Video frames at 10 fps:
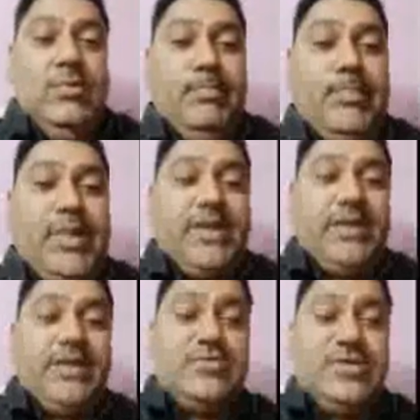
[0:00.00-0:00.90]
But it
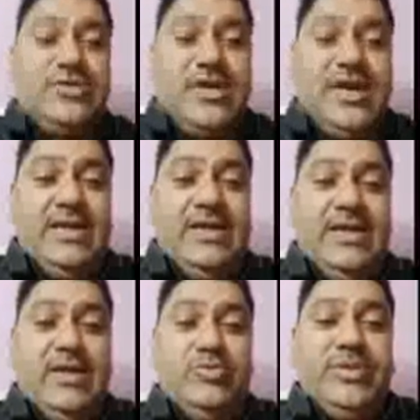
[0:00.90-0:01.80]
is rich in iron and
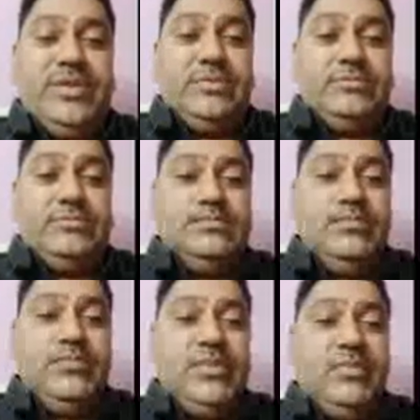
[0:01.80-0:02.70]
aluminium,
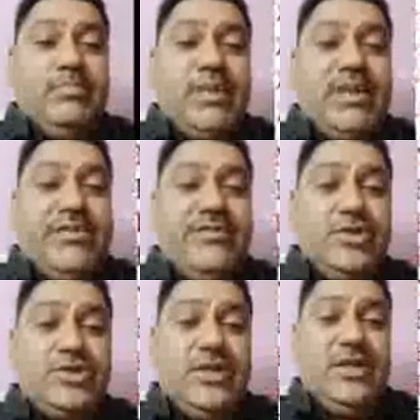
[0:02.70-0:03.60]
but
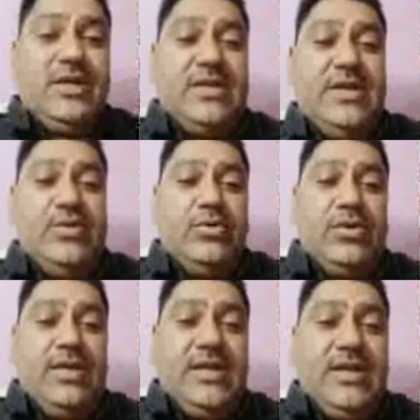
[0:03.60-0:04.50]
deficient in other
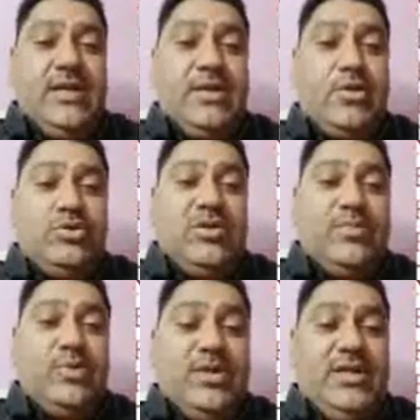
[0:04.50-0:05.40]
nutrients like nitrogen,
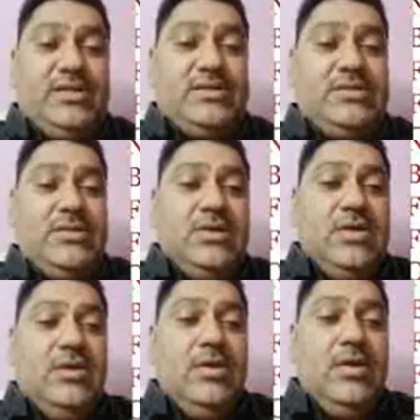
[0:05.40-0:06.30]
potash,
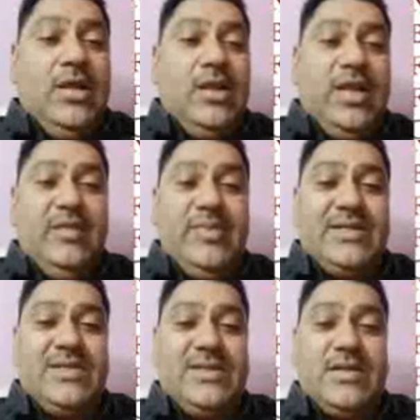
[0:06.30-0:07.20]
lime,
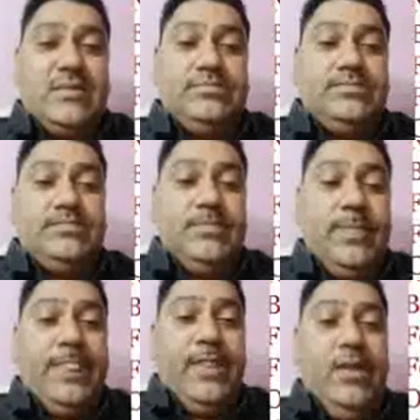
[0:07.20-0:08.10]
etc.
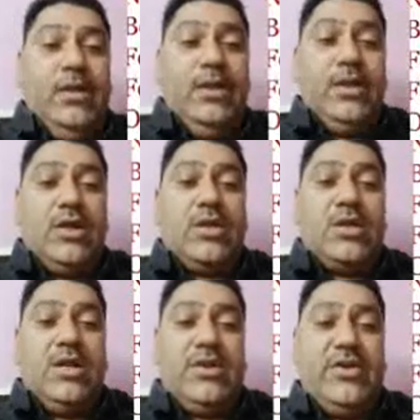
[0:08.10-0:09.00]
Now
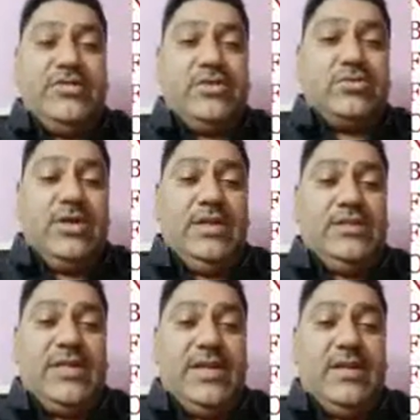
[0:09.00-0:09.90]
color of the soil is
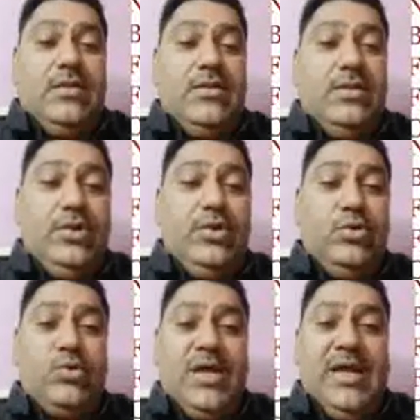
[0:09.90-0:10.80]
red due
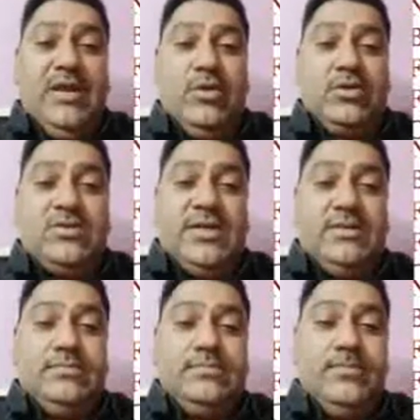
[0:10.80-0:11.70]
to iron oxide.
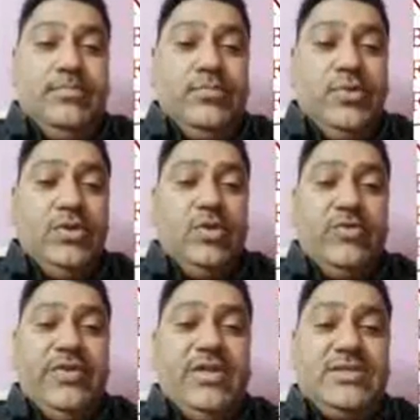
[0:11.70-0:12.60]
Now
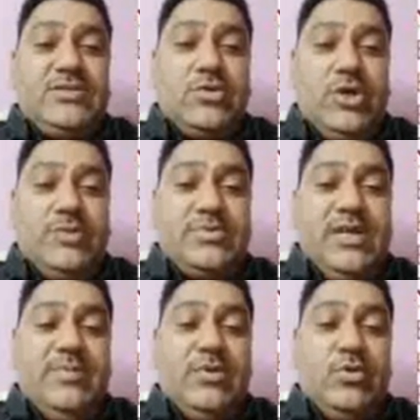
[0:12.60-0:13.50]
various crops
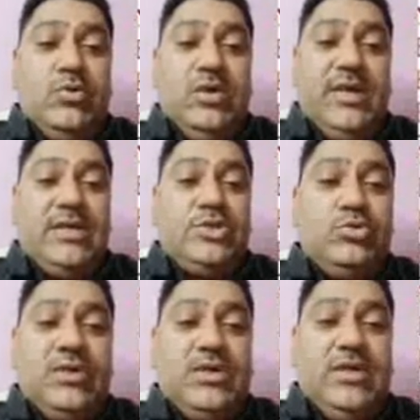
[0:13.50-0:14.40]
can be grown like
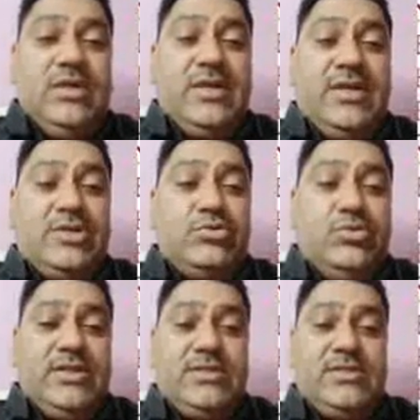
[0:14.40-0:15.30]
sugarcane, cashew
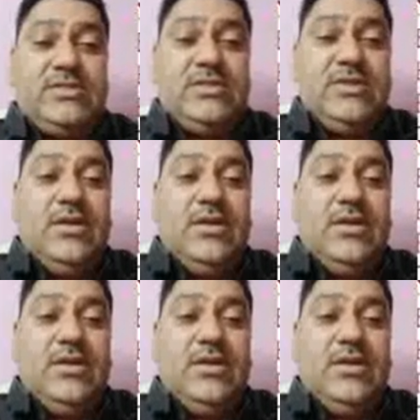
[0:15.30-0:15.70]
nuts,